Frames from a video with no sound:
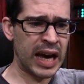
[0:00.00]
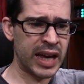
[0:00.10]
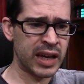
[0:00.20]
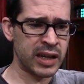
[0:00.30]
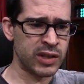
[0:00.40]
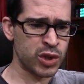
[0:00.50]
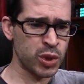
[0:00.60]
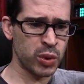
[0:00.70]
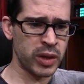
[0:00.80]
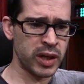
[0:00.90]
I
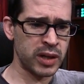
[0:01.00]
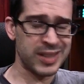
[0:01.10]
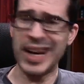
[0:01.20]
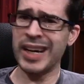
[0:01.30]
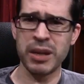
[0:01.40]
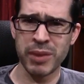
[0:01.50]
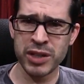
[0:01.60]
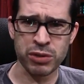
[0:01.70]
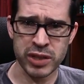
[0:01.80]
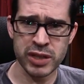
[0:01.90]
enjoy
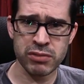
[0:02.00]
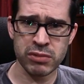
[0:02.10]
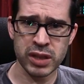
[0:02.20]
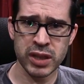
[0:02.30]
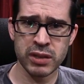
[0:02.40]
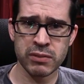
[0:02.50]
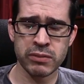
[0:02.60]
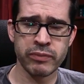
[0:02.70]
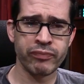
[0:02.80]
documentaries, really.